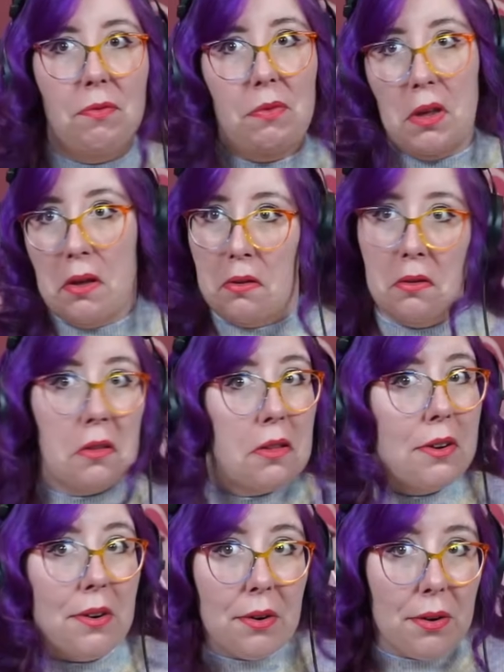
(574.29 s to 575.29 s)

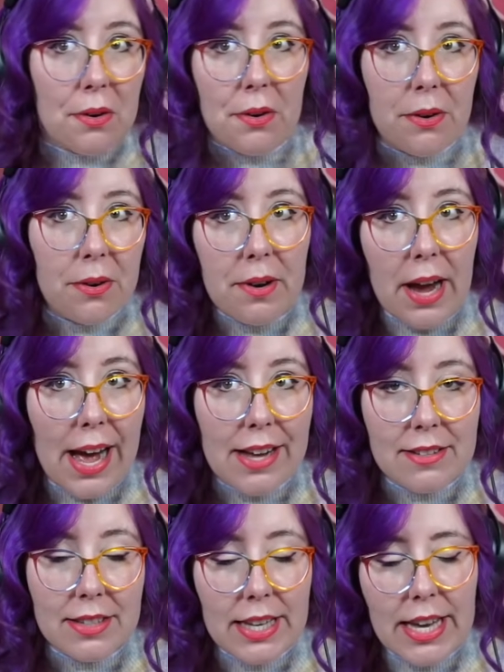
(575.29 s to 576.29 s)

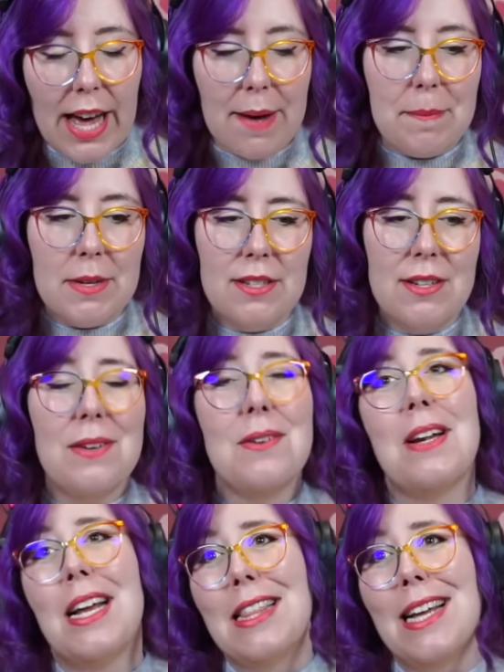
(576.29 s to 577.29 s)
filler-esque
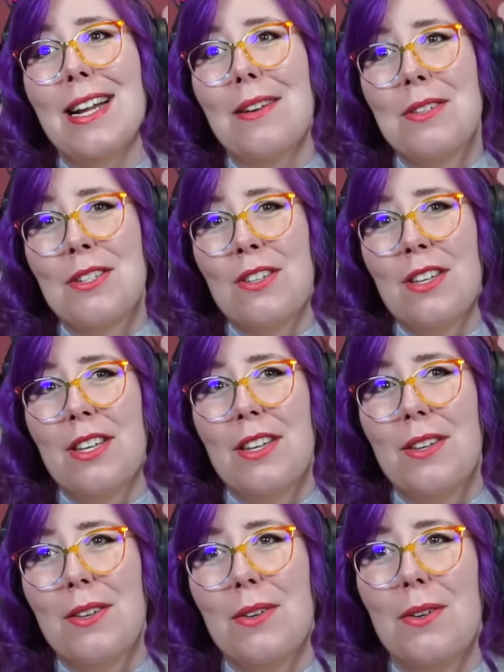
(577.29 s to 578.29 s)
episode, I thought it was
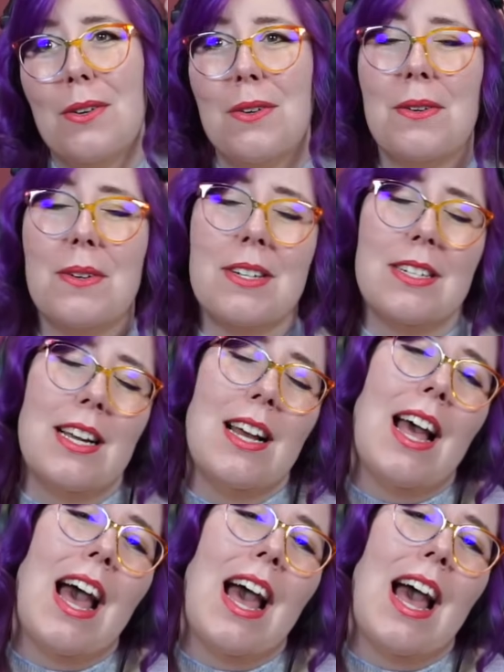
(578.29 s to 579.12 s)
cute.